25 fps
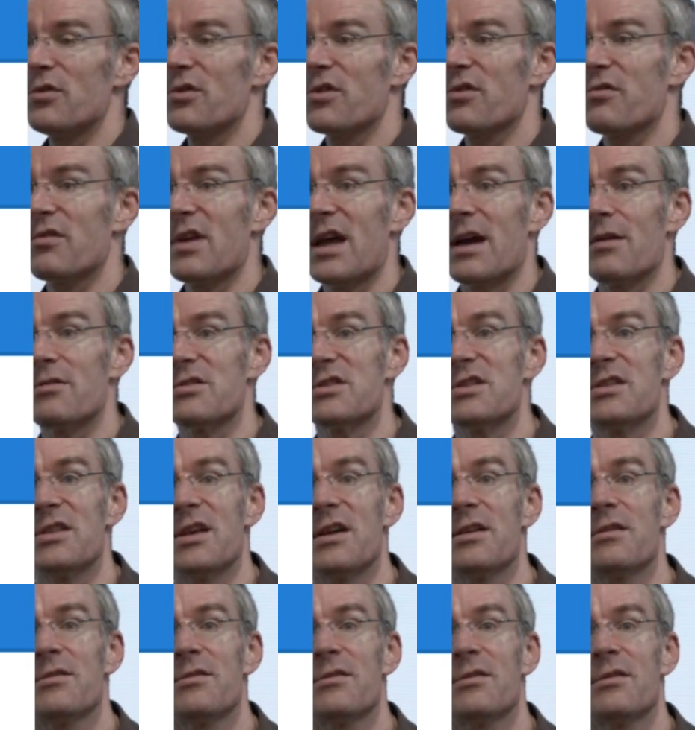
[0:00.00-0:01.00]
put 3 hours in
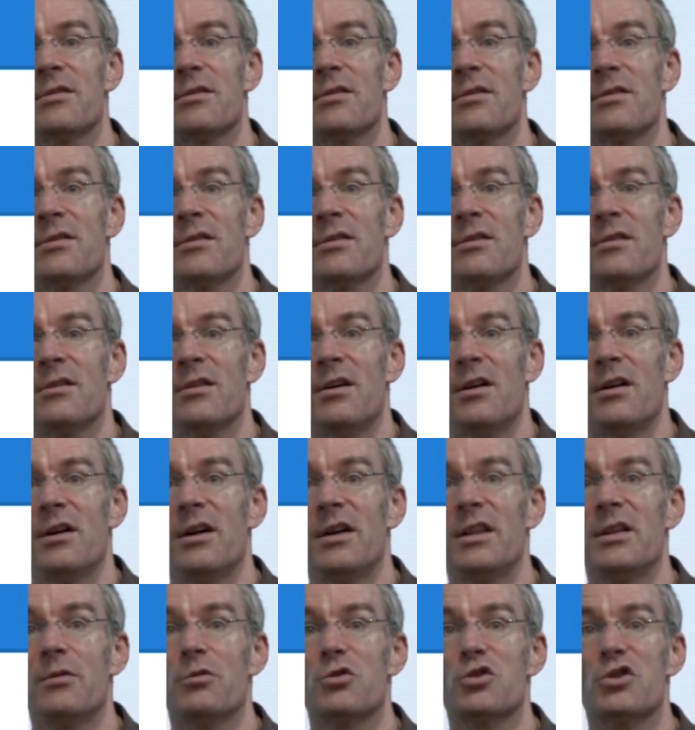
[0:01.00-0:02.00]
there,
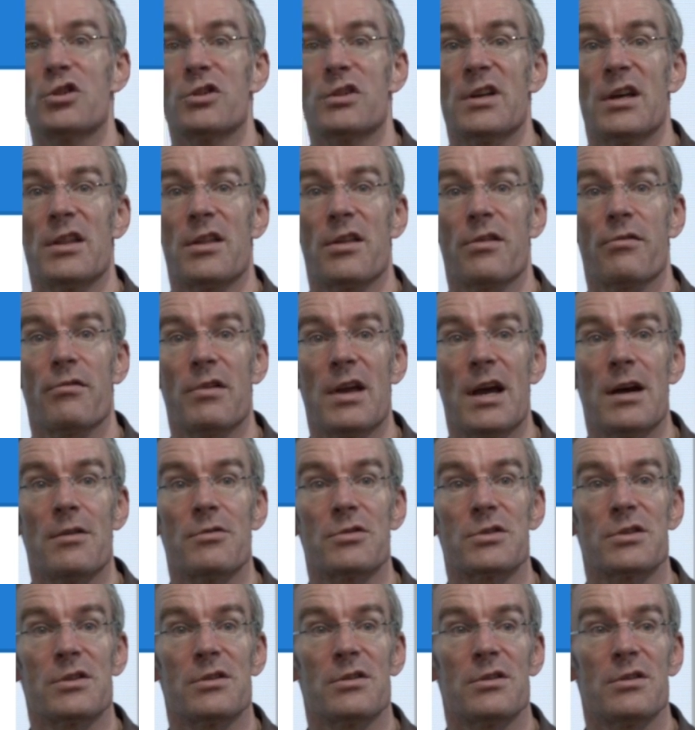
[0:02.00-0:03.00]
and it will shut down in 3
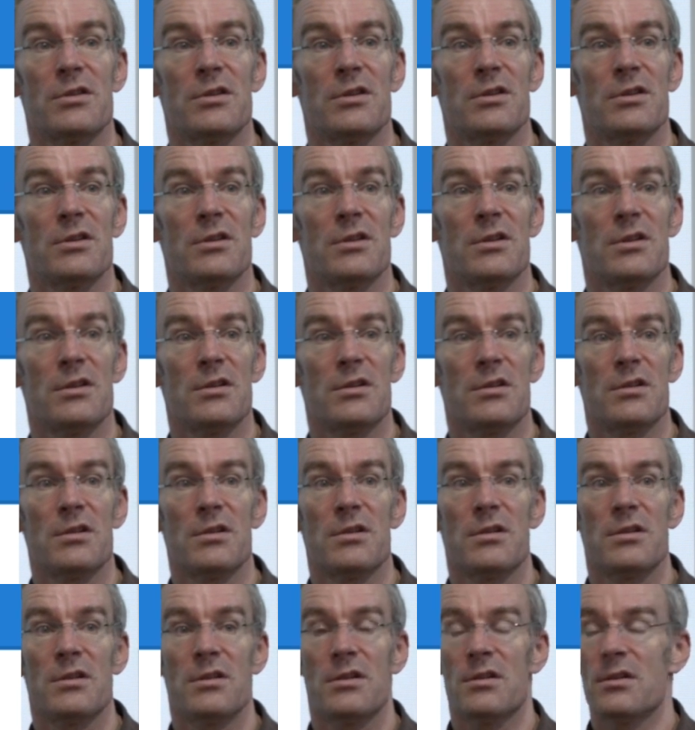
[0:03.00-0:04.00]
hours.
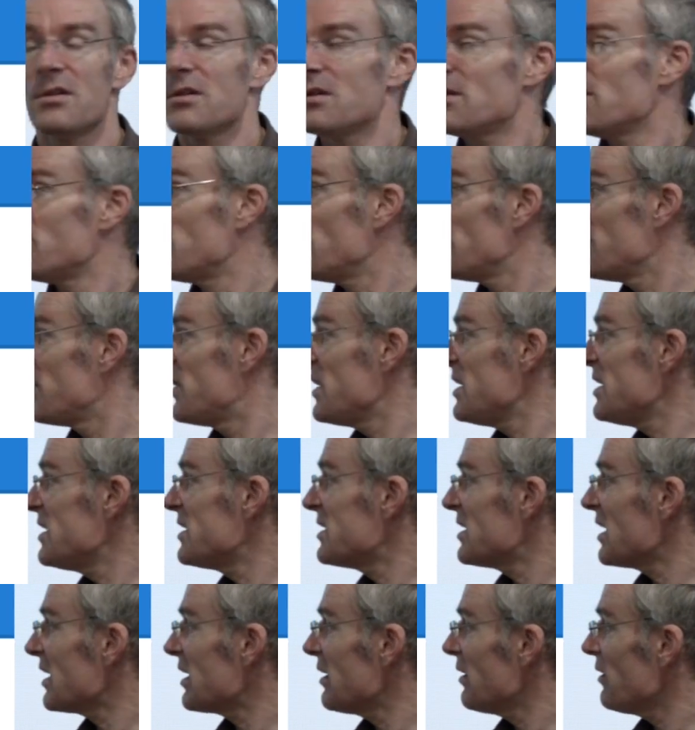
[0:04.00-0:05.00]
But
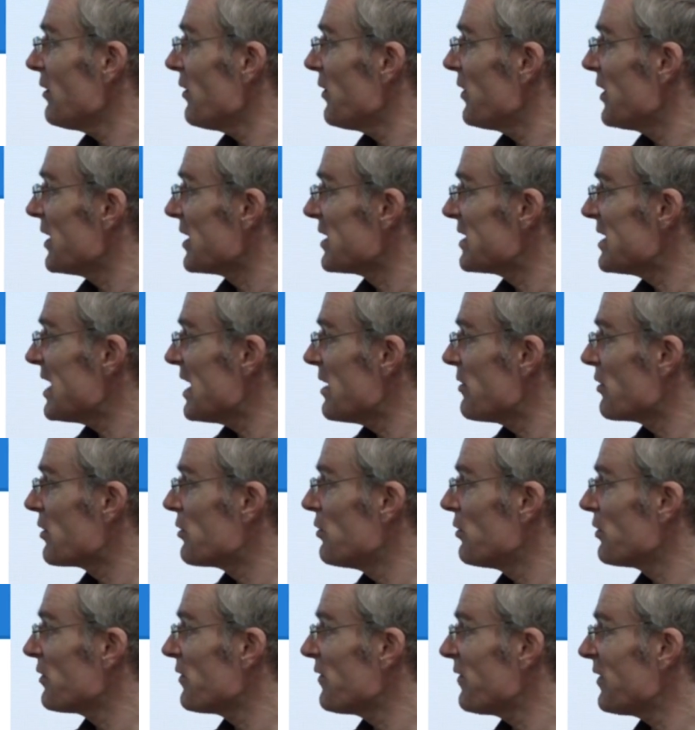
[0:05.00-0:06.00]
these little things here are
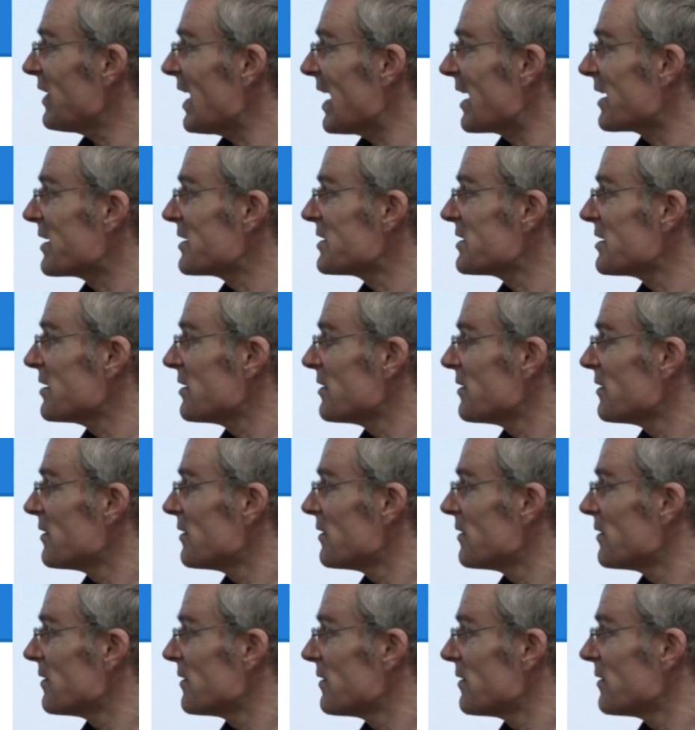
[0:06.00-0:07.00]
called flags.
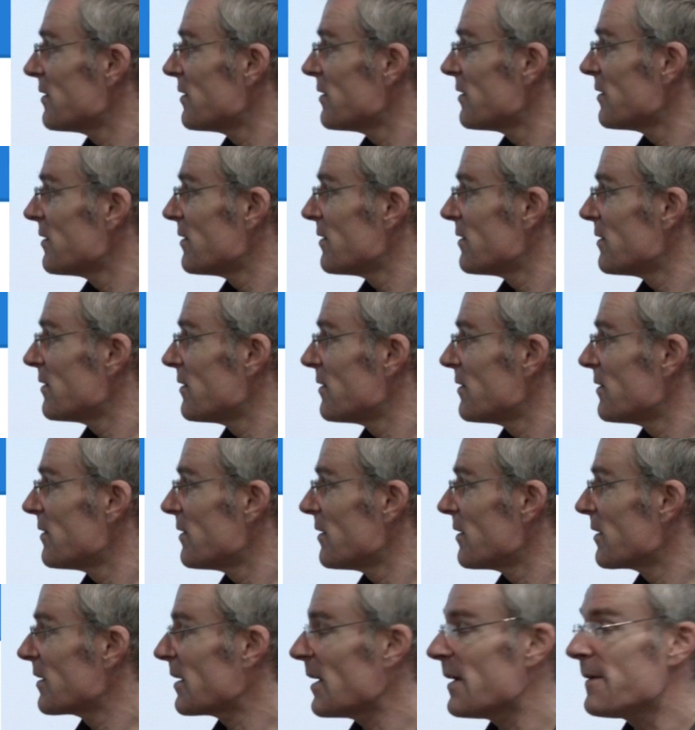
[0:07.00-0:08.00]

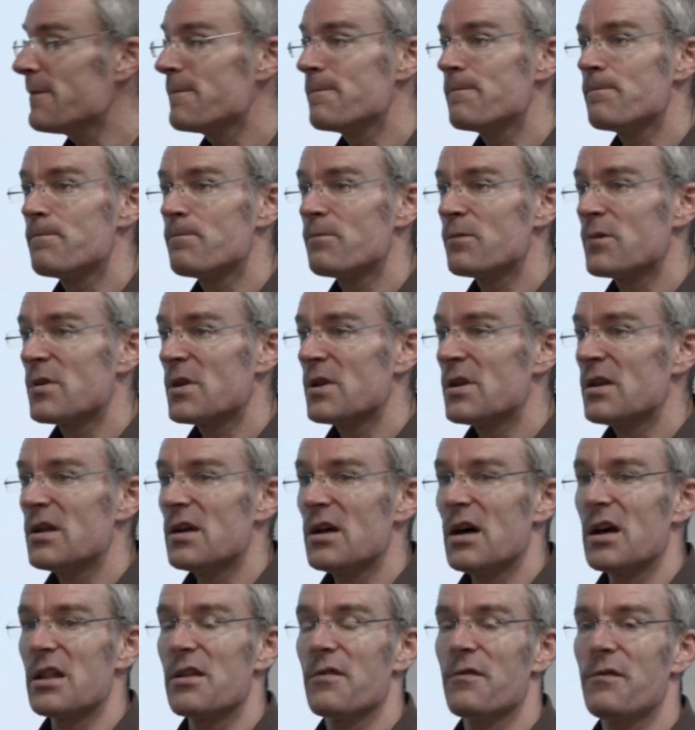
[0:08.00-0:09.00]
Okay?
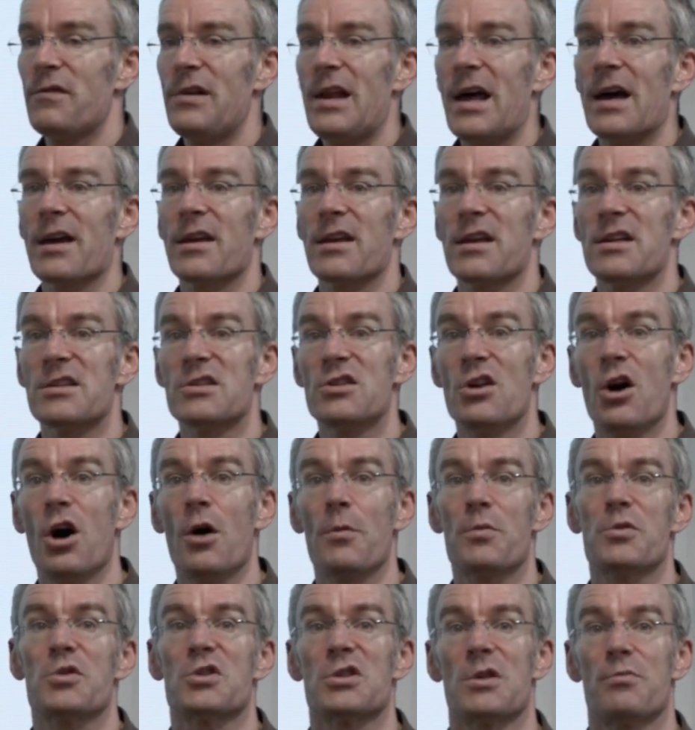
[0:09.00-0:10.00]
And a flag is an
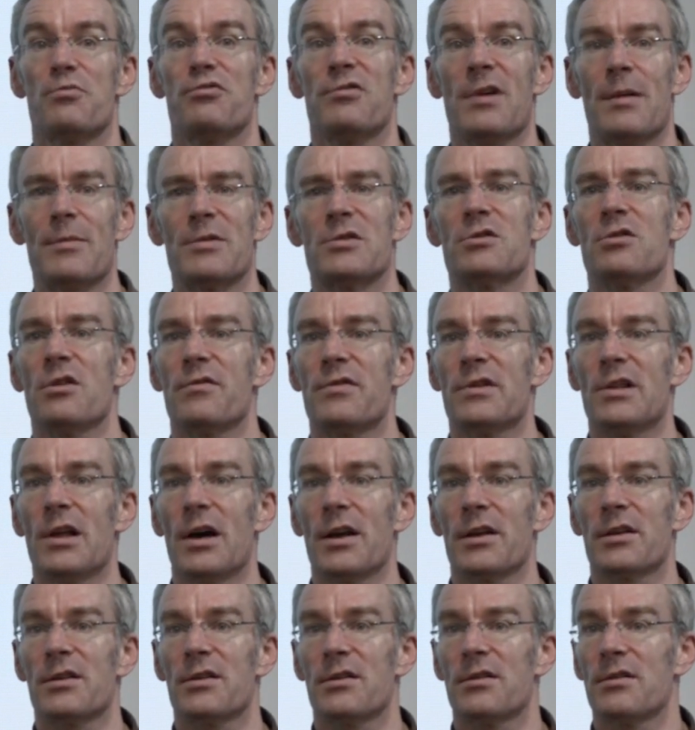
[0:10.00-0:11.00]
option, a parameter if you
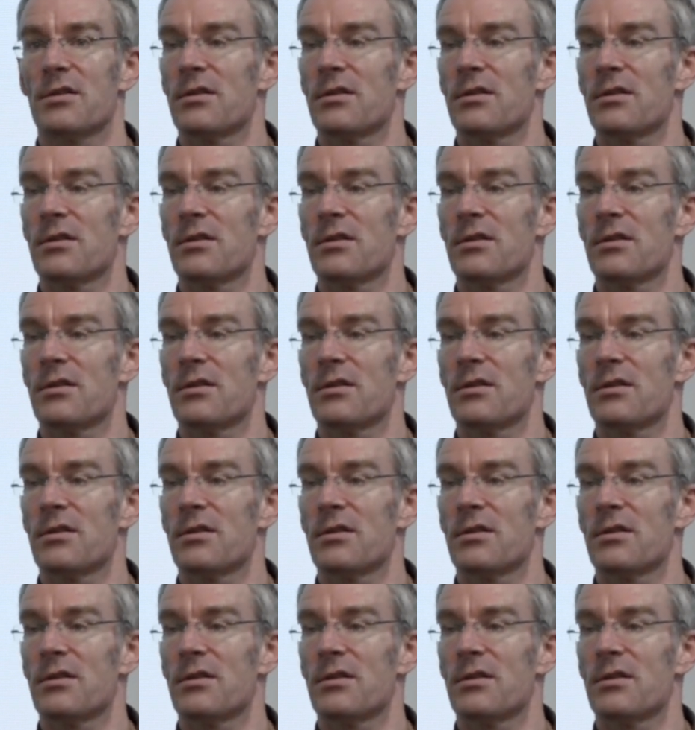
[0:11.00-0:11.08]
like.